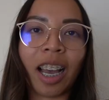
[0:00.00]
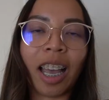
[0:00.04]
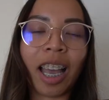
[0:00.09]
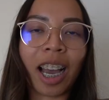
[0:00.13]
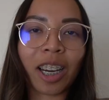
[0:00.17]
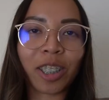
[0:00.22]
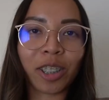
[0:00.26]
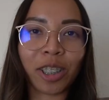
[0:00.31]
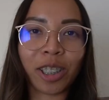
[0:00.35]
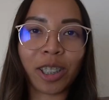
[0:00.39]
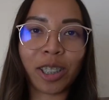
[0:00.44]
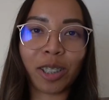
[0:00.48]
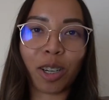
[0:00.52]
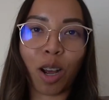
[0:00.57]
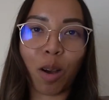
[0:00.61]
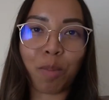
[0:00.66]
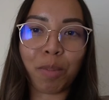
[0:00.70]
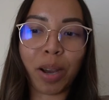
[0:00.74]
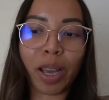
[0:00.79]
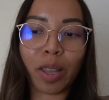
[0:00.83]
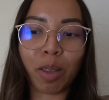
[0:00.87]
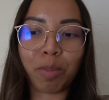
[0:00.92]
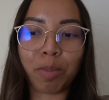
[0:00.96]
actually stopped
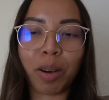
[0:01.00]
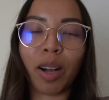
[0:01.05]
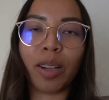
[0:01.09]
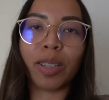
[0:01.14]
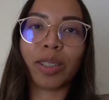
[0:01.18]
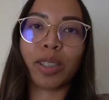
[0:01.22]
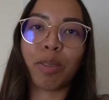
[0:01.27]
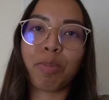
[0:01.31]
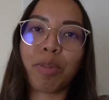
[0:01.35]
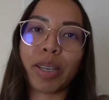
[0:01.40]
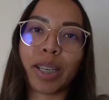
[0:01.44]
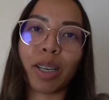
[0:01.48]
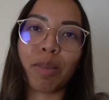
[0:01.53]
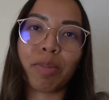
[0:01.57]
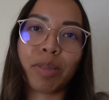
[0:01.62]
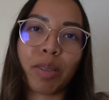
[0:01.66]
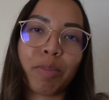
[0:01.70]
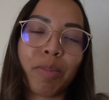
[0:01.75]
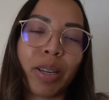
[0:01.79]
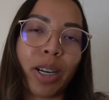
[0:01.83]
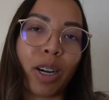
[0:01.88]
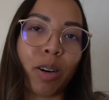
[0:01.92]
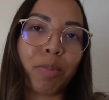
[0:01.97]
by the mall to pick up
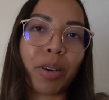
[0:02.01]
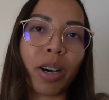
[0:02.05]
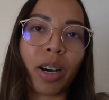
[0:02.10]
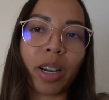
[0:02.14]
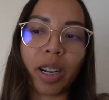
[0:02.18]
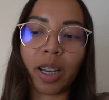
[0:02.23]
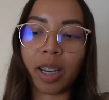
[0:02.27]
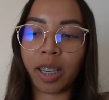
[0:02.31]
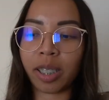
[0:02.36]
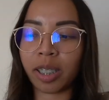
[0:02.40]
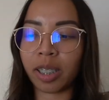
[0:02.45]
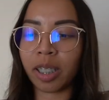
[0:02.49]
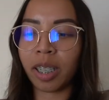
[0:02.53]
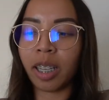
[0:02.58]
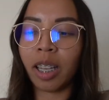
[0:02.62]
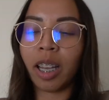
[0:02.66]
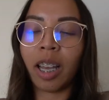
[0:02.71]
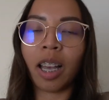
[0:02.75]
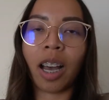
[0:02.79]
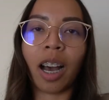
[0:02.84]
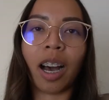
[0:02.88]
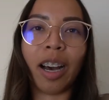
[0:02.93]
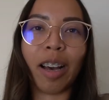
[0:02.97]
some hair product
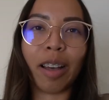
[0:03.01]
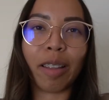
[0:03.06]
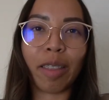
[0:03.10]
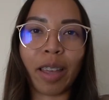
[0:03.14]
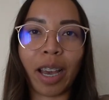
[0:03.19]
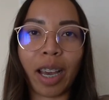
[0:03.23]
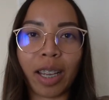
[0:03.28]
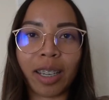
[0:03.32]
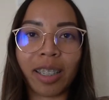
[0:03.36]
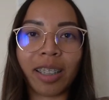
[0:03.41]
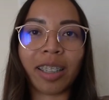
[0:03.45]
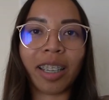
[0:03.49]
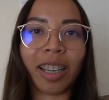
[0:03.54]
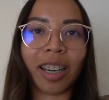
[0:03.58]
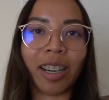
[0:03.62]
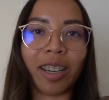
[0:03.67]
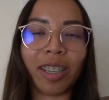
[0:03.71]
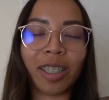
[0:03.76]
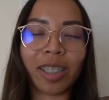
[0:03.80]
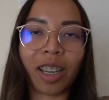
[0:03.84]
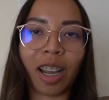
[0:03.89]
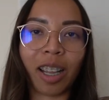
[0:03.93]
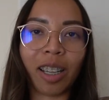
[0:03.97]
that the
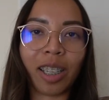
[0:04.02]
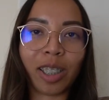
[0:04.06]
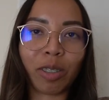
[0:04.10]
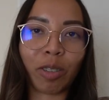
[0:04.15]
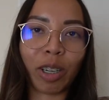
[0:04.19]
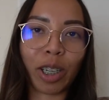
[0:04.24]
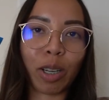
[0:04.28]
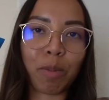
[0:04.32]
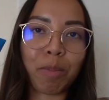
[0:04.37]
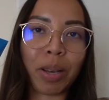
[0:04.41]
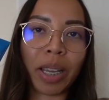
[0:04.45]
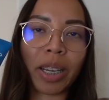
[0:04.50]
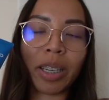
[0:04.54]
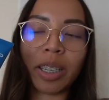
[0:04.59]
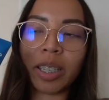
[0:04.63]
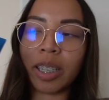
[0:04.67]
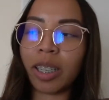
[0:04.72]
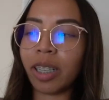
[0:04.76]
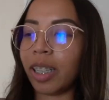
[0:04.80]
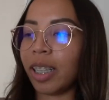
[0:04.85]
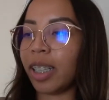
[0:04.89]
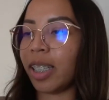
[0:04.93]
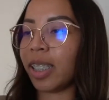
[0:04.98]
hairstylist
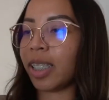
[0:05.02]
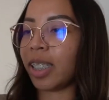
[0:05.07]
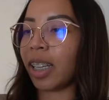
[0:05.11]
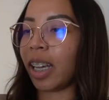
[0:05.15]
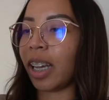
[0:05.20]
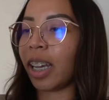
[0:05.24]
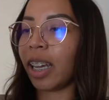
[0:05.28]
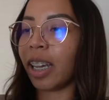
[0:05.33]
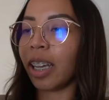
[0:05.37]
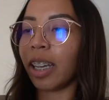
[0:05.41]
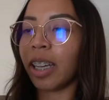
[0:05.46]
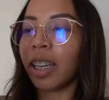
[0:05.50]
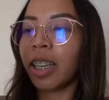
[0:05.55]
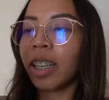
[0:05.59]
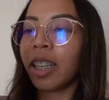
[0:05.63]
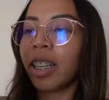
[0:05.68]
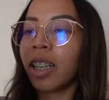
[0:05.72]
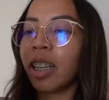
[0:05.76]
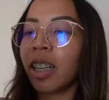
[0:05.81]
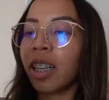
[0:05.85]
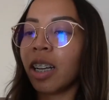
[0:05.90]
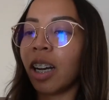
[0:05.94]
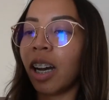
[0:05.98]
recommended. It's a
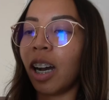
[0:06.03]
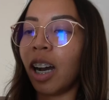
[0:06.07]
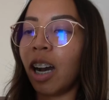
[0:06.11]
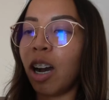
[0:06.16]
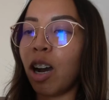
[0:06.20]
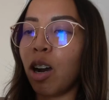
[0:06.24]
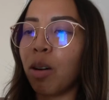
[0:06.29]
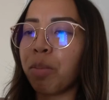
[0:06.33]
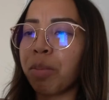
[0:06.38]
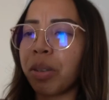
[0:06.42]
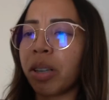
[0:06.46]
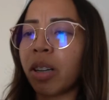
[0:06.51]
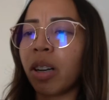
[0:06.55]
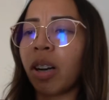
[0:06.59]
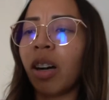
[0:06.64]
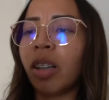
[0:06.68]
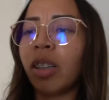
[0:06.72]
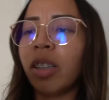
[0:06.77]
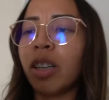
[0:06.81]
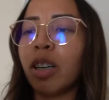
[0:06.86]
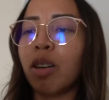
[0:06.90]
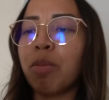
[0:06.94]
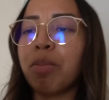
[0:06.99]

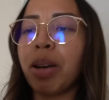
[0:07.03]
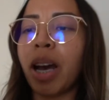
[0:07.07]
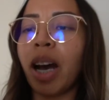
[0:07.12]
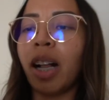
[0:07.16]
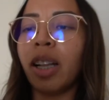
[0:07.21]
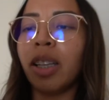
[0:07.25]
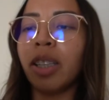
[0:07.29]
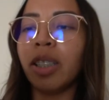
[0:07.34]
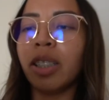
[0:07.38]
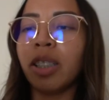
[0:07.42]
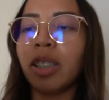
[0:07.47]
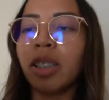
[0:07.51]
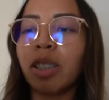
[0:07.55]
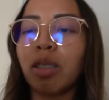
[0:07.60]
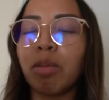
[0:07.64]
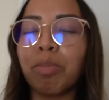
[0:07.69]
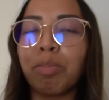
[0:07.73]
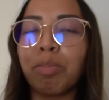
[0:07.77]
Color Balance